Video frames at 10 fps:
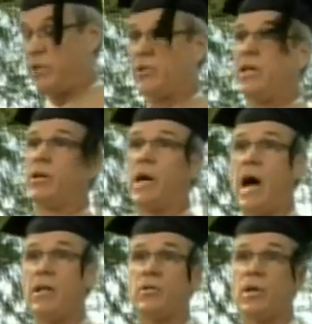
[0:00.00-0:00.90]
to send to
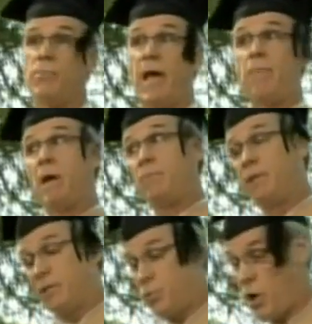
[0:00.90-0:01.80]
college someday, maybe
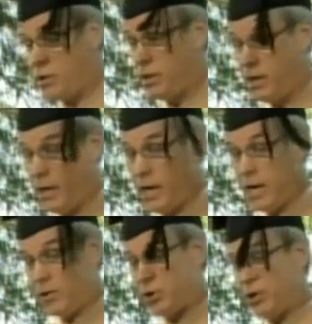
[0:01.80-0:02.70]
this one.
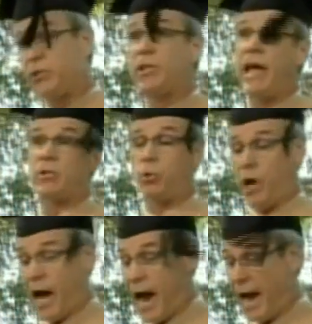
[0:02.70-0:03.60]
So the stakes
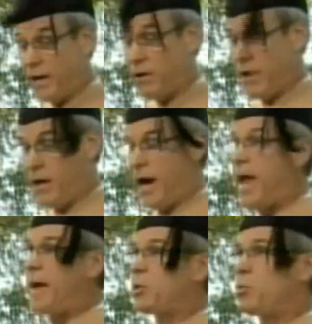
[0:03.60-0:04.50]
were high. I
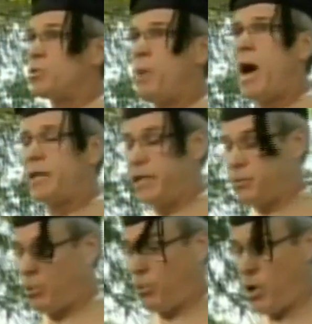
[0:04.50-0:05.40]
had to respond to
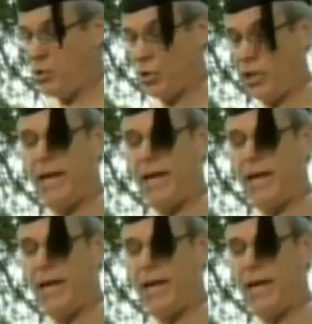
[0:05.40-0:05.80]
his proposal,